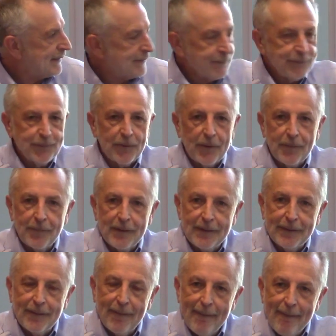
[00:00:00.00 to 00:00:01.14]
to our
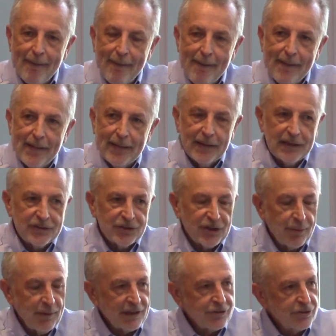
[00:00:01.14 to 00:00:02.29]
lunchtime
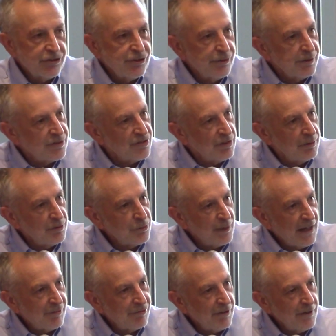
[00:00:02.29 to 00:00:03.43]
lecture series we
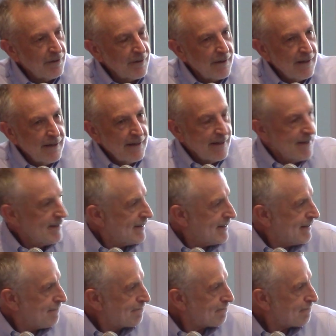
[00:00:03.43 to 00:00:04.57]
have here.
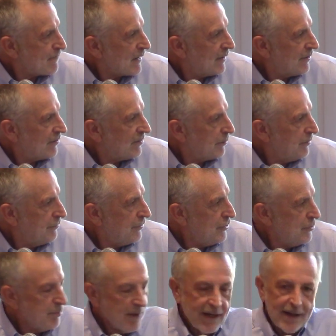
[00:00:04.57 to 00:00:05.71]
Some of
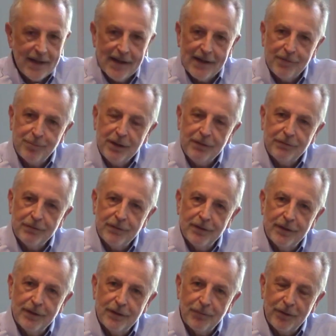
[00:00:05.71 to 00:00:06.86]
you may have been,
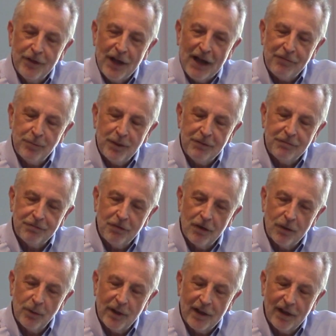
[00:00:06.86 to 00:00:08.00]
when you haven't been
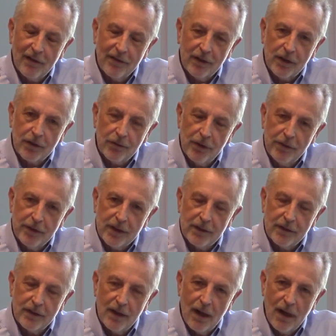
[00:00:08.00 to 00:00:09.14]
following the
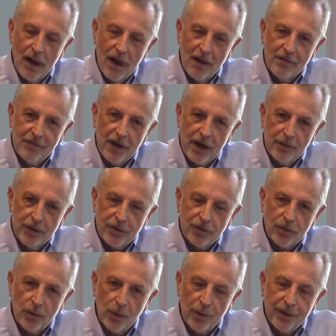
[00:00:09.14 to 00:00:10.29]
coronavirus
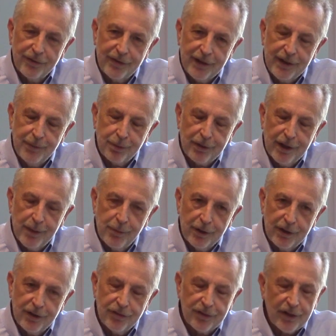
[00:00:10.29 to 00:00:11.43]
or the
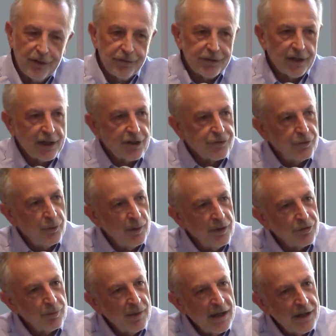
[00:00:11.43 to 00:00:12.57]
primaries over the last few
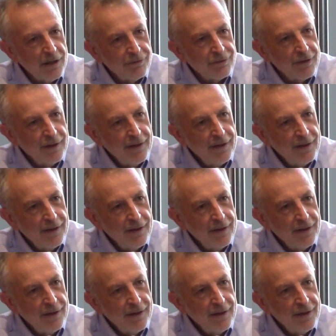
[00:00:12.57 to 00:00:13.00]
weeks, may have